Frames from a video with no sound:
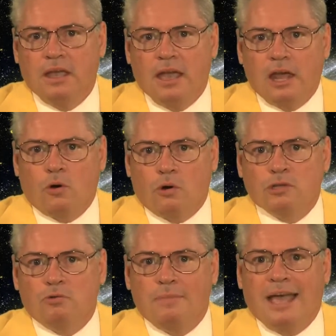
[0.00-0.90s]
And of course,
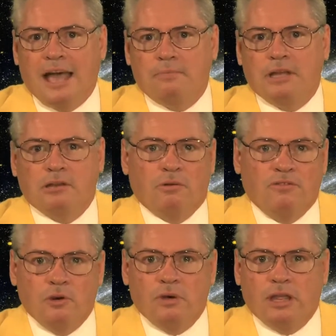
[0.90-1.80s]
we'd be happy to
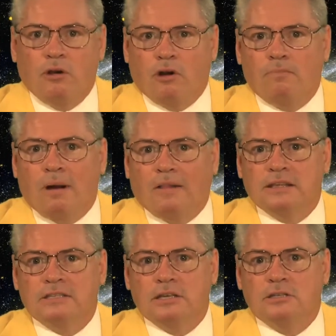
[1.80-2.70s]
review any current
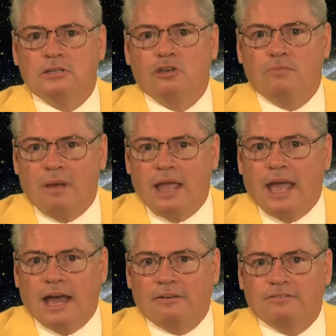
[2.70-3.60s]
policies you may
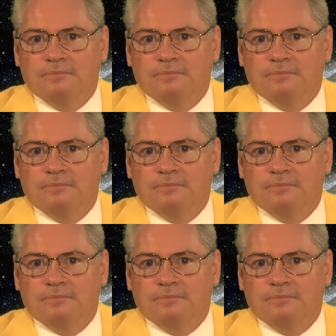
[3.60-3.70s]
have.